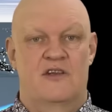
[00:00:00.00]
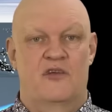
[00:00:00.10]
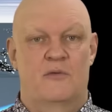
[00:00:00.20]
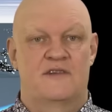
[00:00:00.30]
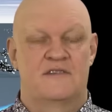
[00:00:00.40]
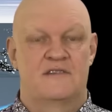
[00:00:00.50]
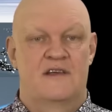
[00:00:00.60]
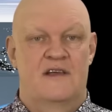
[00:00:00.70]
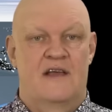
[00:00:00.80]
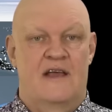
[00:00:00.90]
kilometers
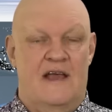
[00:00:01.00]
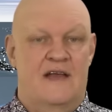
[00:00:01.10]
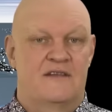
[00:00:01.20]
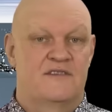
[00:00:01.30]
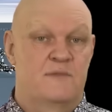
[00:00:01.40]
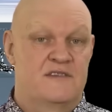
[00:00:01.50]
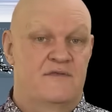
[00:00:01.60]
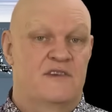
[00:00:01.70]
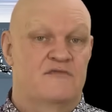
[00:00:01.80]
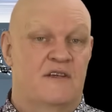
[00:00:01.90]
and a
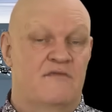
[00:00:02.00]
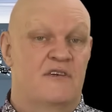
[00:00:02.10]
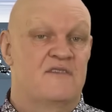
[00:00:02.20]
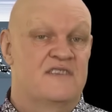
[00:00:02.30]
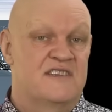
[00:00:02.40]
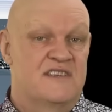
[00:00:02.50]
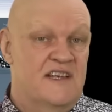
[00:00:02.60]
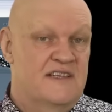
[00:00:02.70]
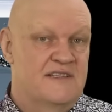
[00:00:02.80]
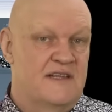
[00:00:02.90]
specific strength of
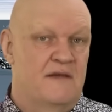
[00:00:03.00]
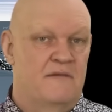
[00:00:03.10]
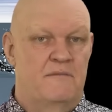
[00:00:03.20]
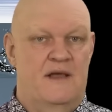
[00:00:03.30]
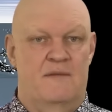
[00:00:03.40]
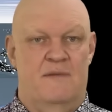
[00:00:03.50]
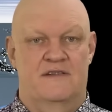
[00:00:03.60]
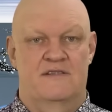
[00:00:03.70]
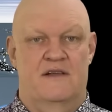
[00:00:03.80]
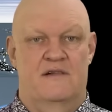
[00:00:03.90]
60
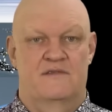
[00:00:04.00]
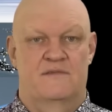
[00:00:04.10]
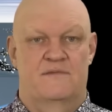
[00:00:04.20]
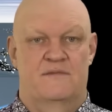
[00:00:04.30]
megapascals.